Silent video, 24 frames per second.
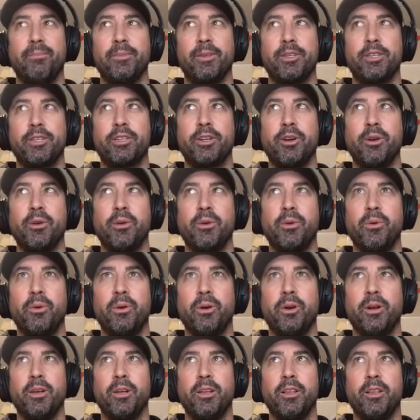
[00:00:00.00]

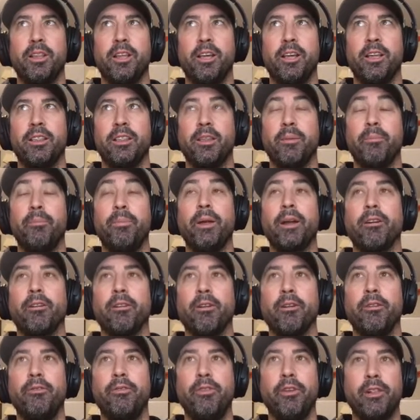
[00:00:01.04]
So the
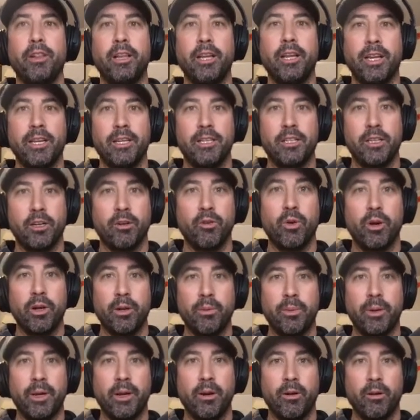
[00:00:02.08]
bigger affiliates are going
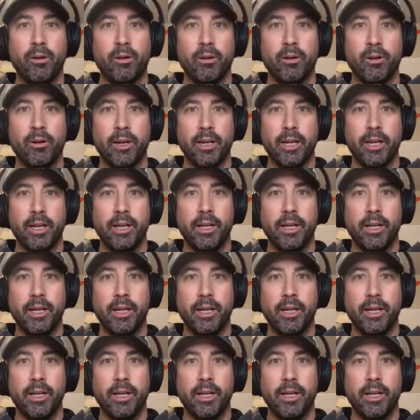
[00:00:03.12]
to be harder to